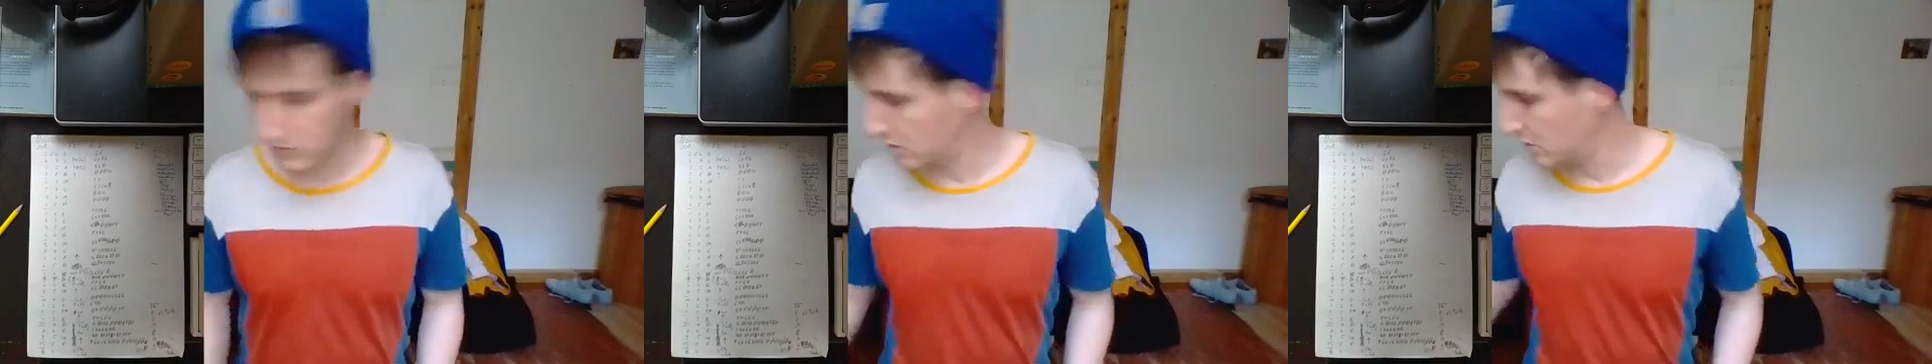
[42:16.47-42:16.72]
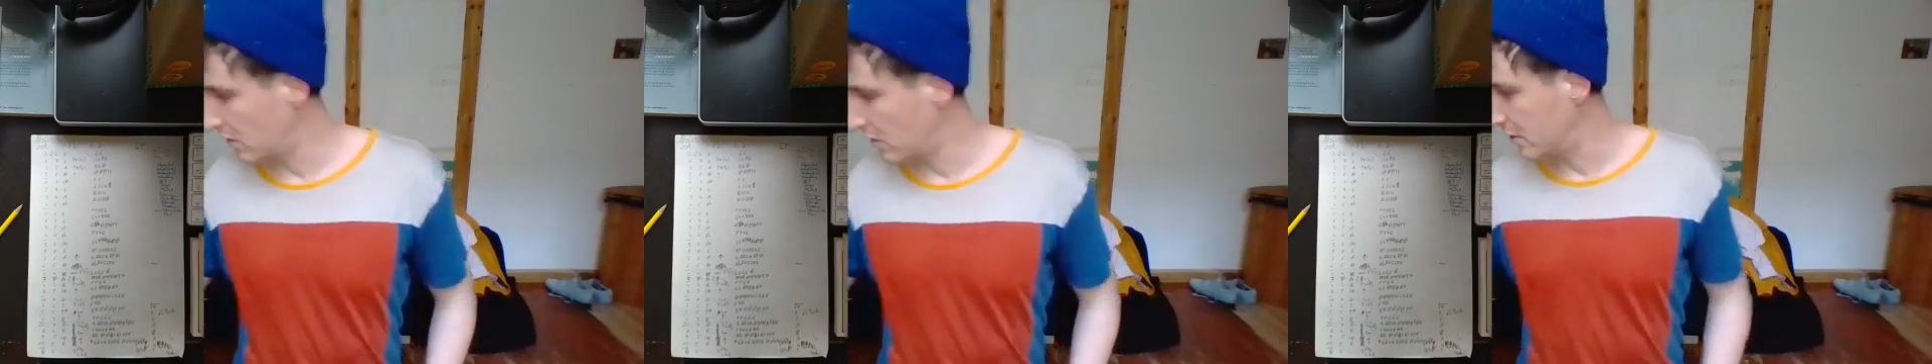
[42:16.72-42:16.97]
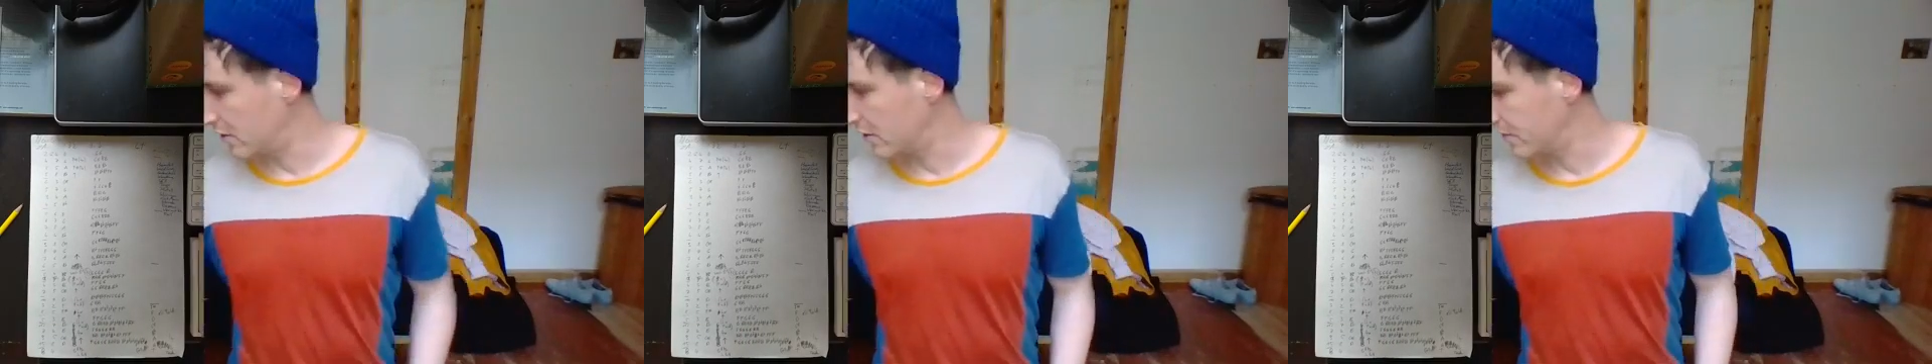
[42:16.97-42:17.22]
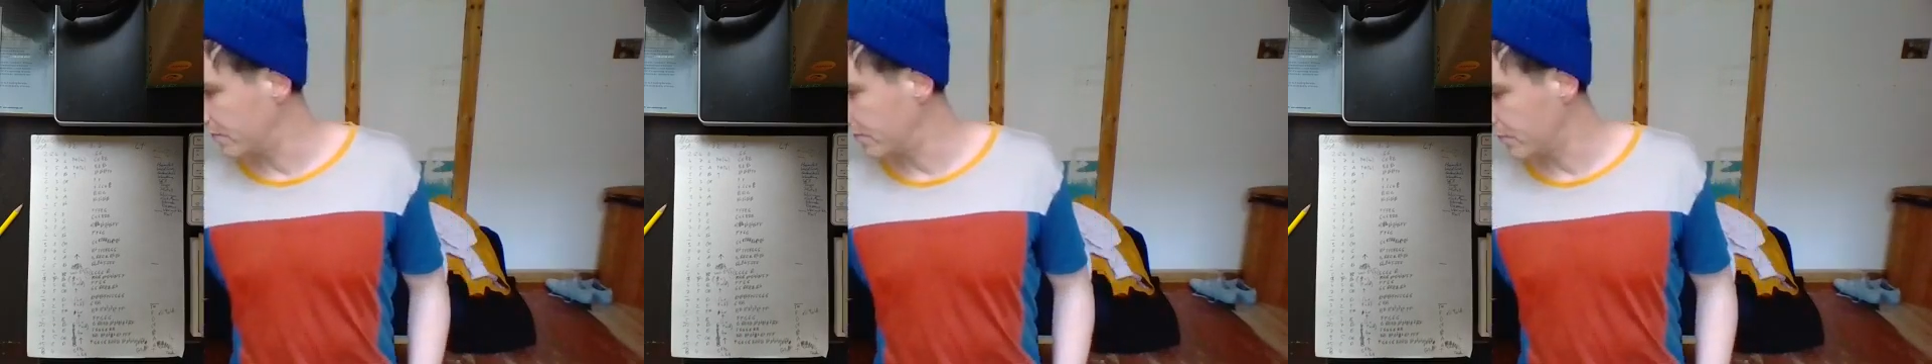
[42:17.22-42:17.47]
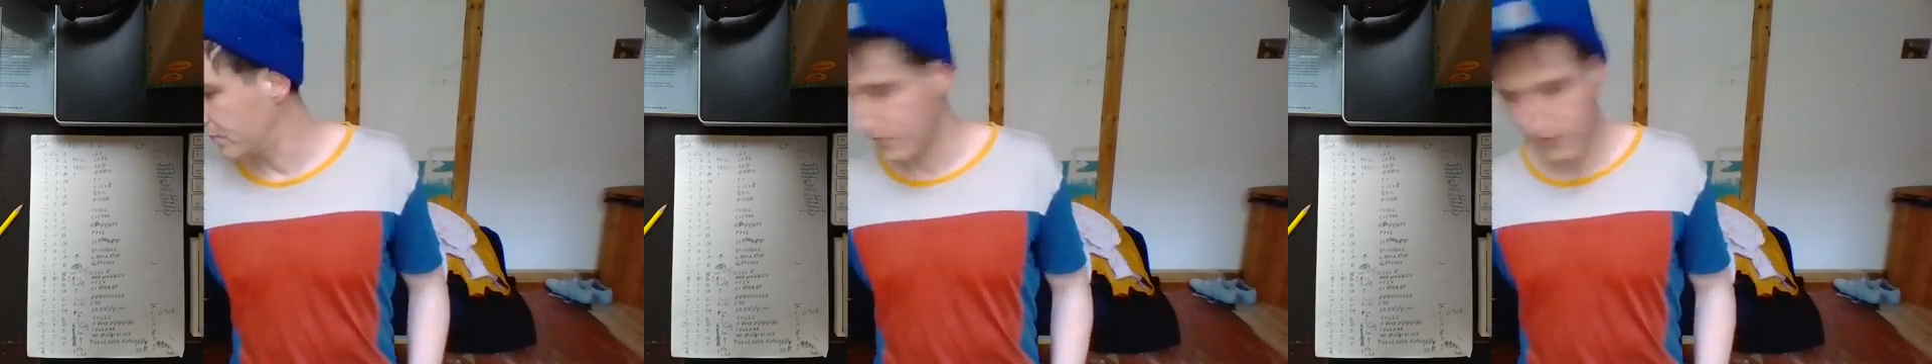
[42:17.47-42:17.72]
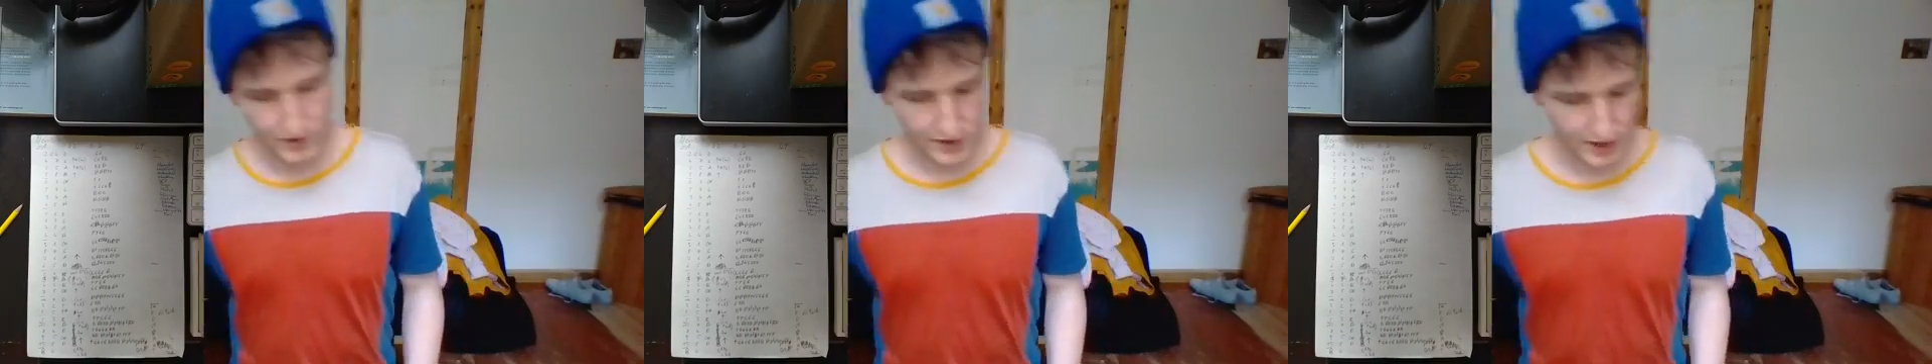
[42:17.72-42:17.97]
da,
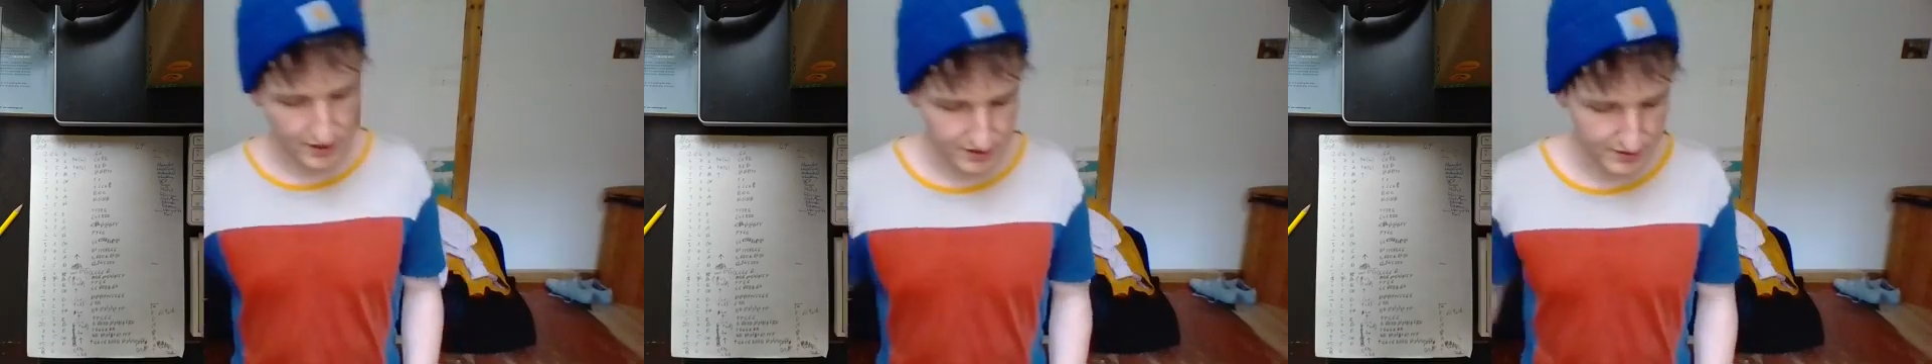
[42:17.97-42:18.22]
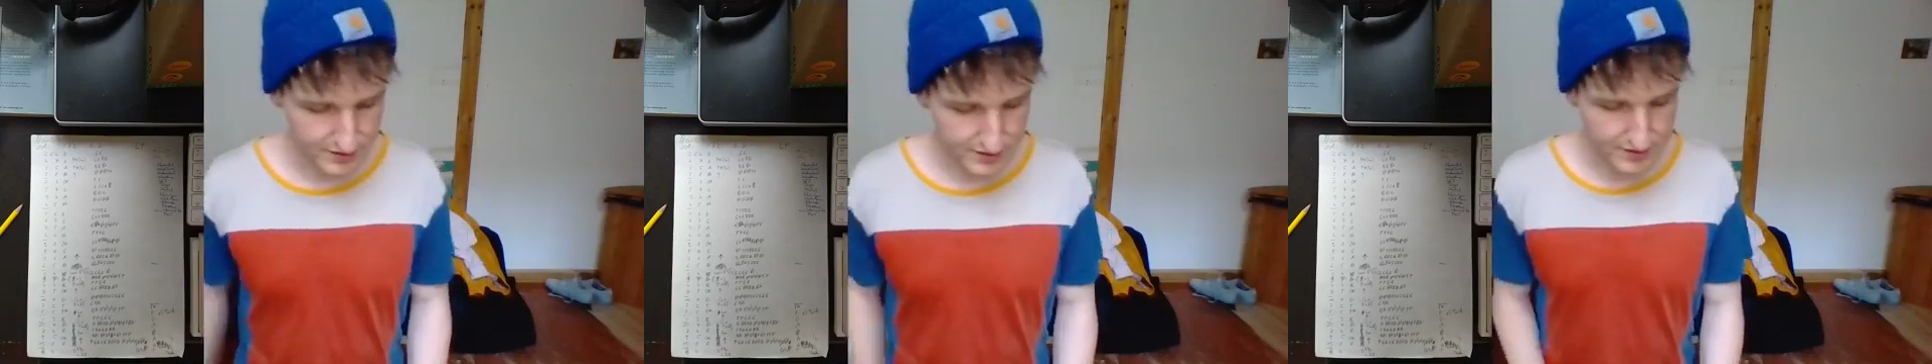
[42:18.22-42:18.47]
da,